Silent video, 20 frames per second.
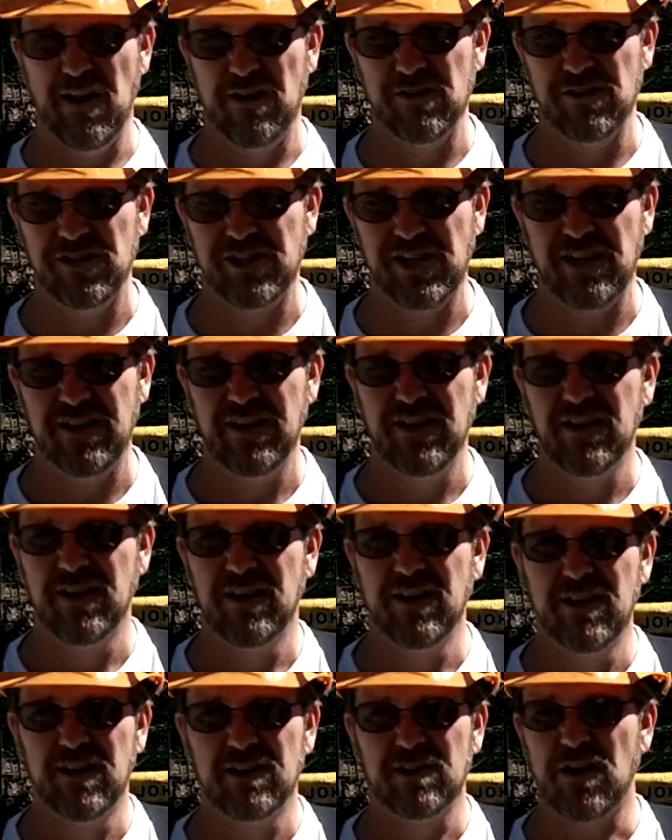energy,
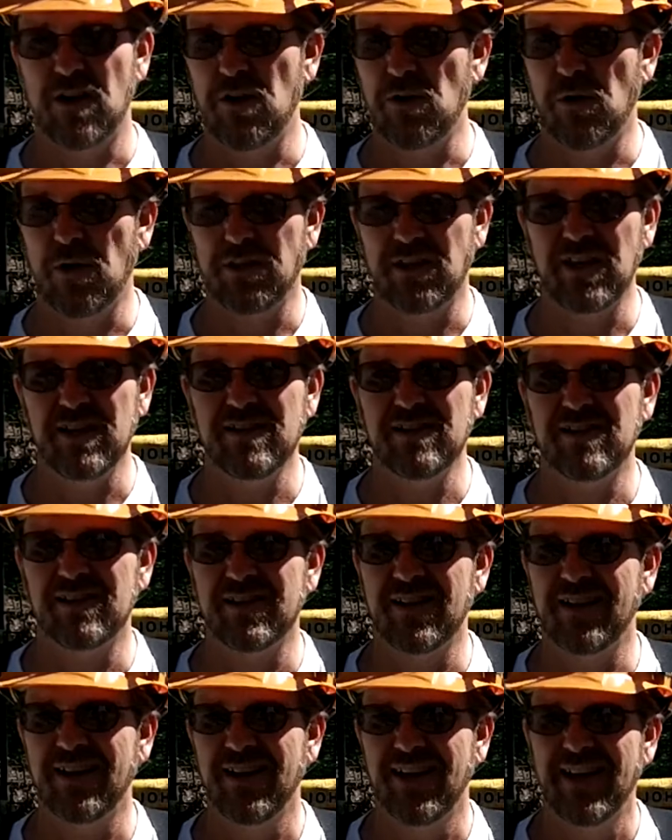to the Northeast,
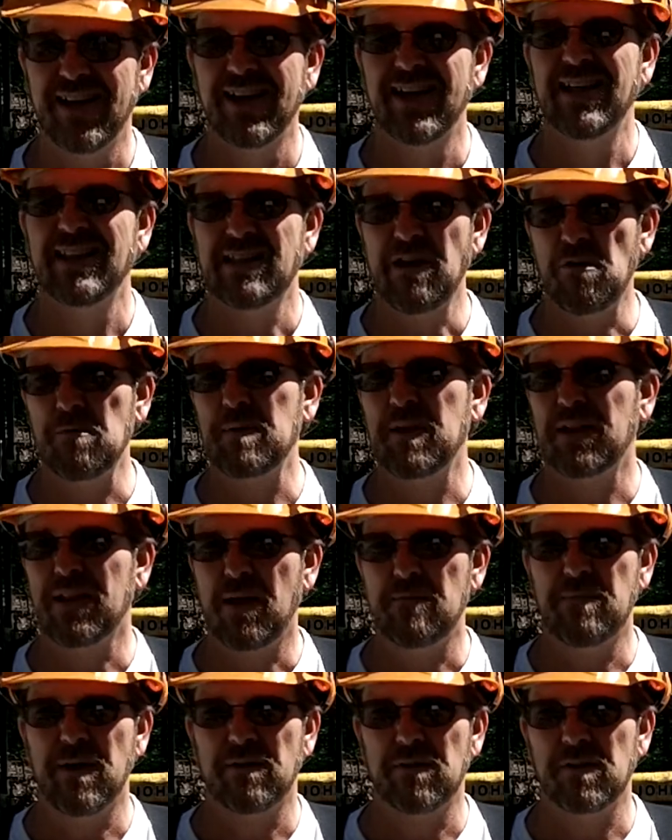that would be a
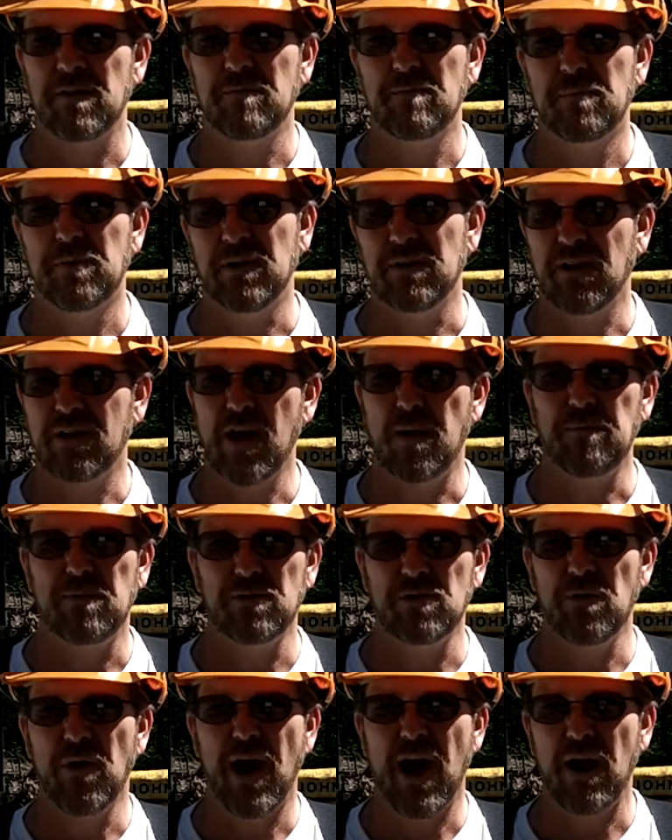lot better than putting a couple
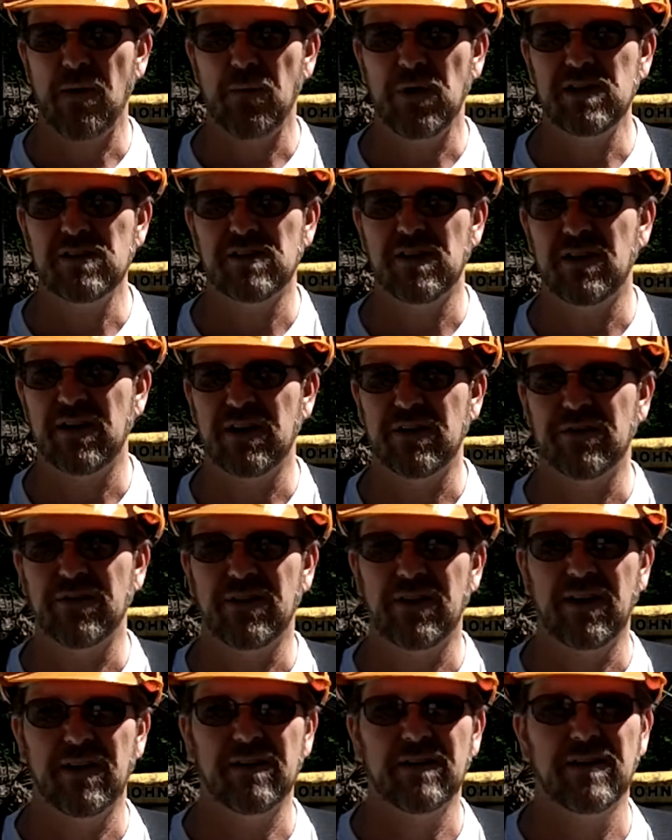new highways in here and
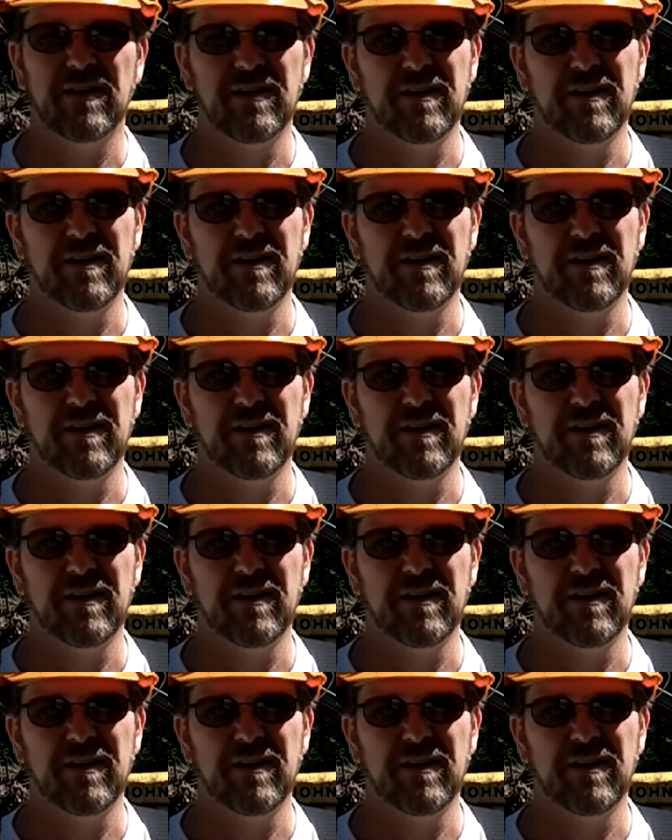there.